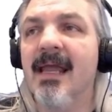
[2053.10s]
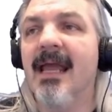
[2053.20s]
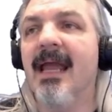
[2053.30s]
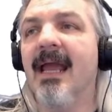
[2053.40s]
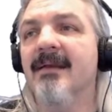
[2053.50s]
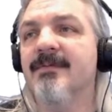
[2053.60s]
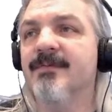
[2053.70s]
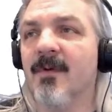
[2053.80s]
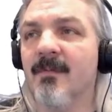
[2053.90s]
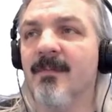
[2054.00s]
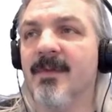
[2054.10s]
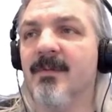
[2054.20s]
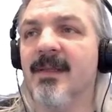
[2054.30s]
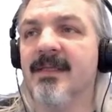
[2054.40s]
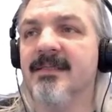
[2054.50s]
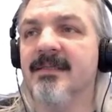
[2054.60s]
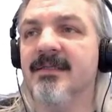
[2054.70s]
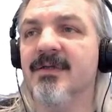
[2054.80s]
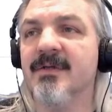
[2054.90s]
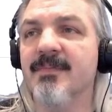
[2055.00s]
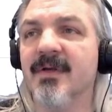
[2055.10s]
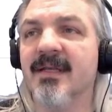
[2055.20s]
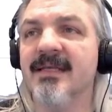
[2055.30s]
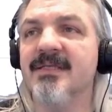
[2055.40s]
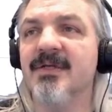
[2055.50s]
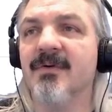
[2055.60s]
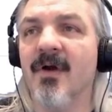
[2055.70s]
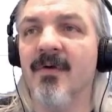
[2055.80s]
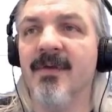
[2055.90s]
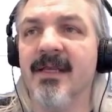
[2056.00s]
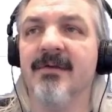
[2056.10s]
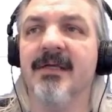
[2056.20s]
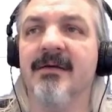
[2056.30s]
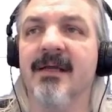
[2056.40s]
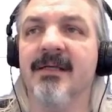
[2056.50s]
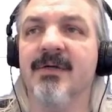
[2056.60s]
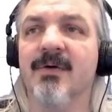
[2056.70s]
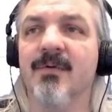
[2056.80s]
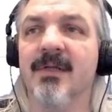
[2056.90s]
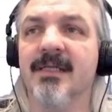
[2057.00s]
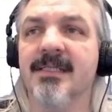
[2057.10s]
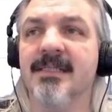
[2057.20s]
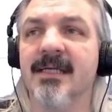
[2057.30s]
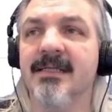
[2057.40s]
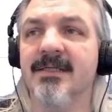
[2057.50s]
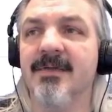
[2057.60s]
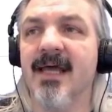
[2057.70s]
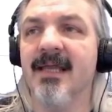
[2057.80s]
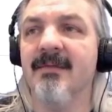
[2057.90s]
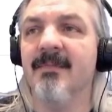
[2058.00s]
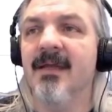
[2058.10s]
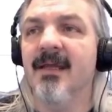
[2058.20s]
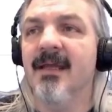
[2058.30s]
and from the Wellington you can put it into your own area and call it a new name,